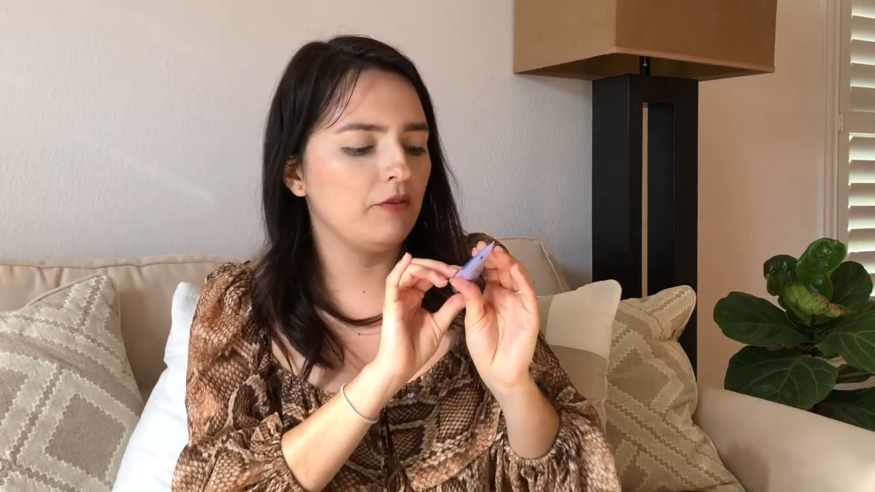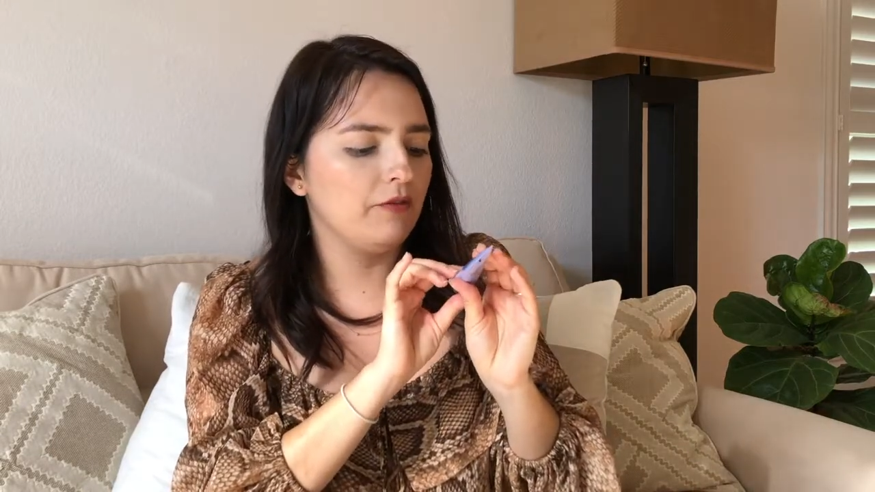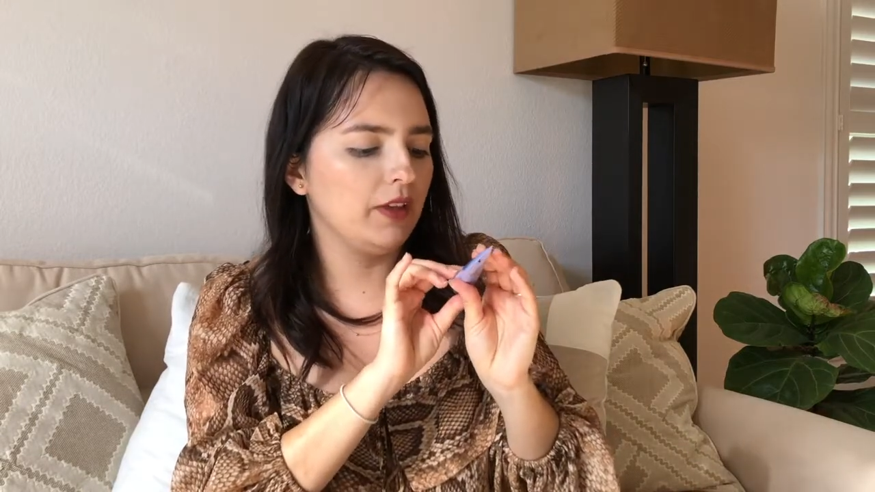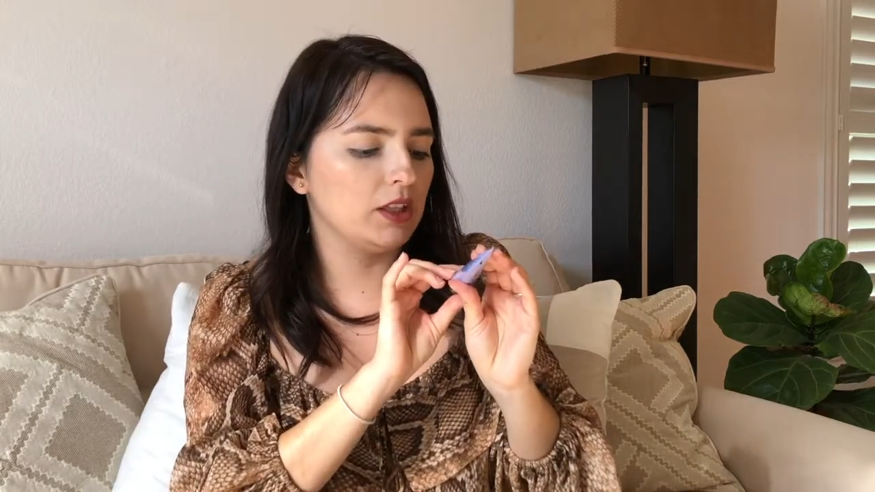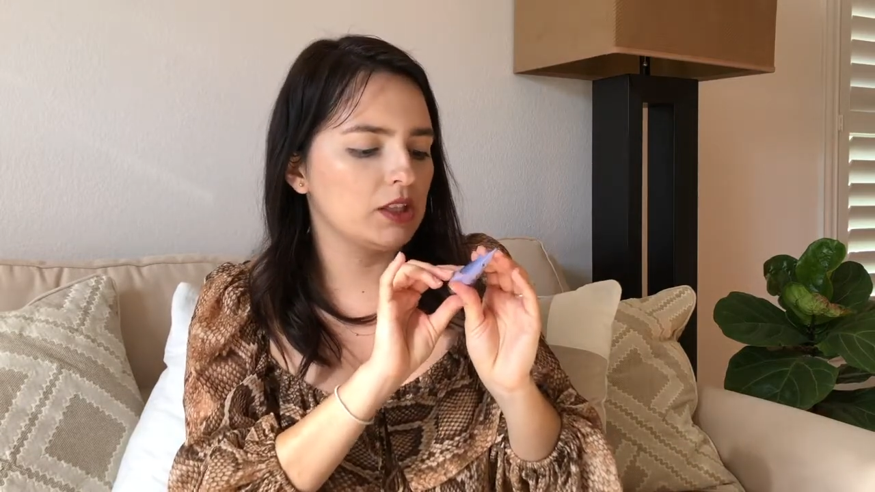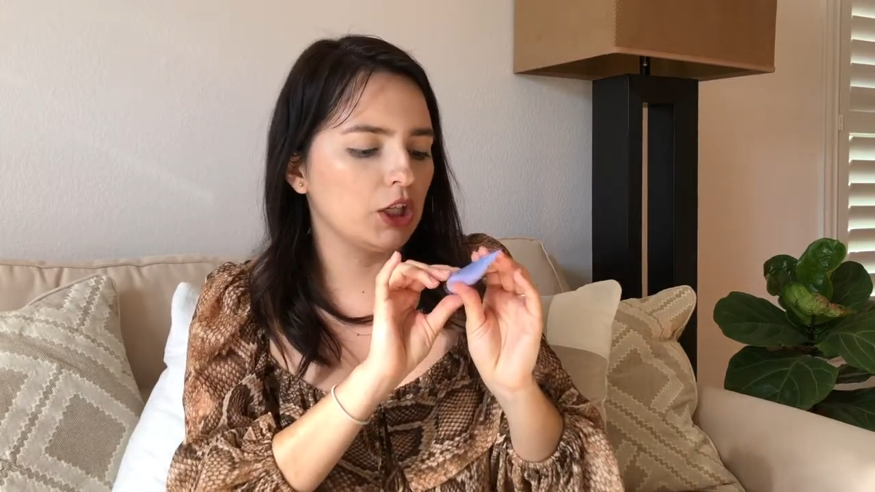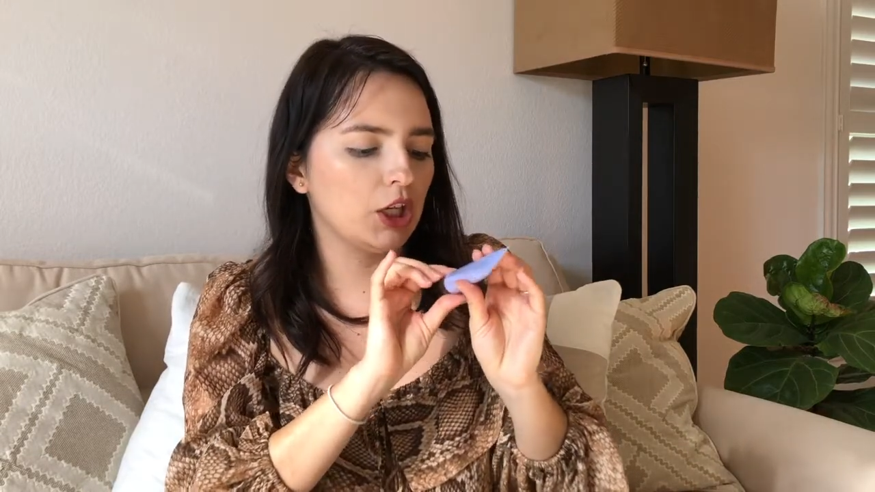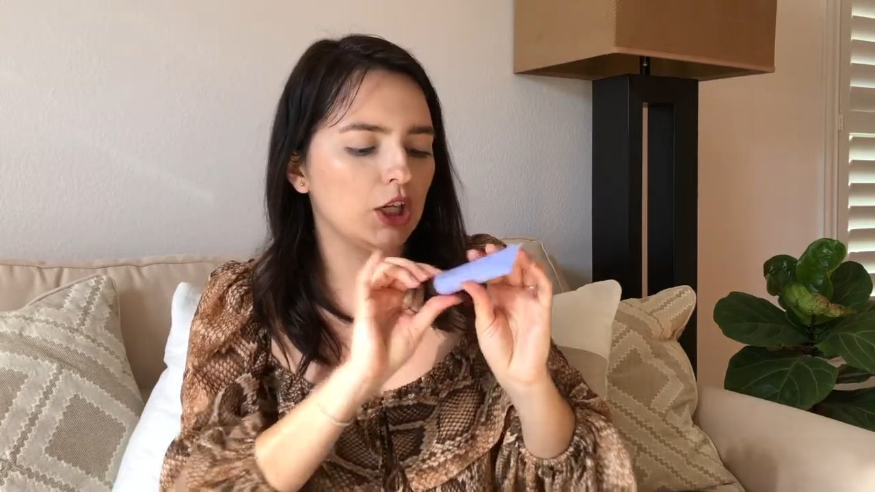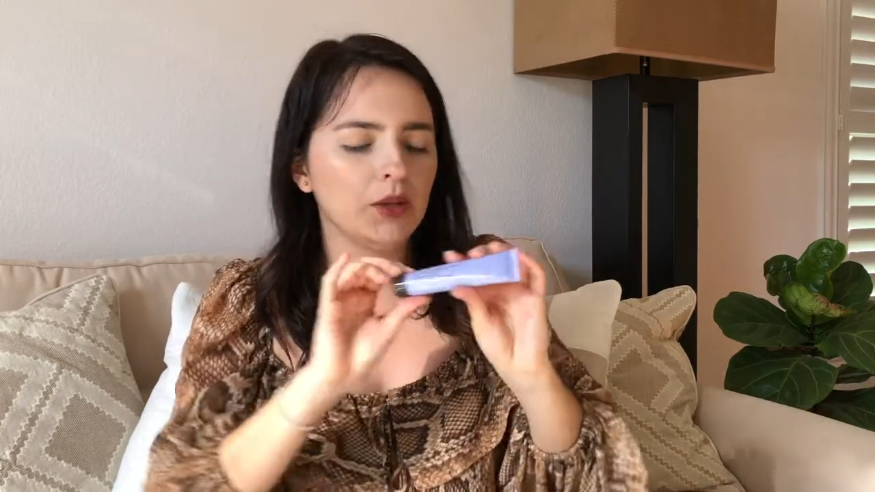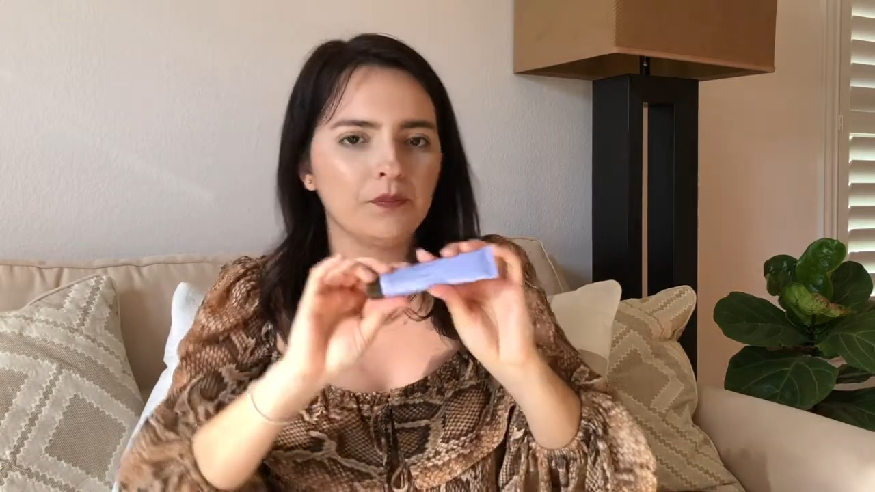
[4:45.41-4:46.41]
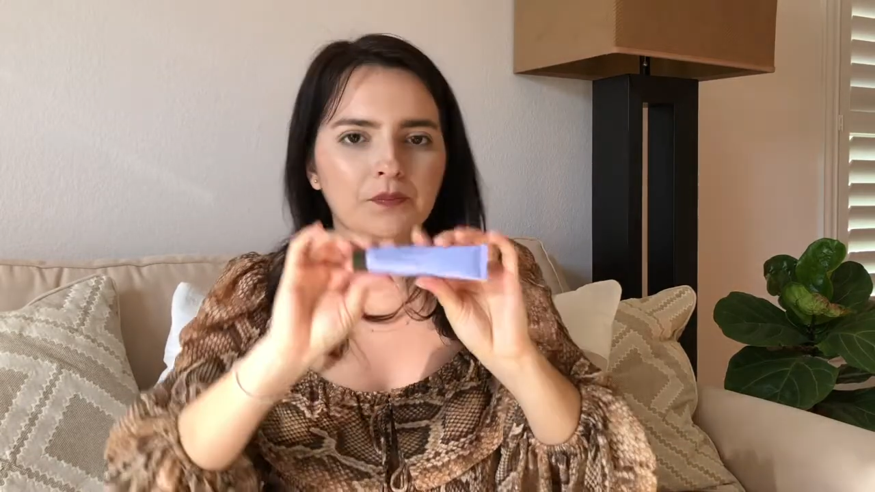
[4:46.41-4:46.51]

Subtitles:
filter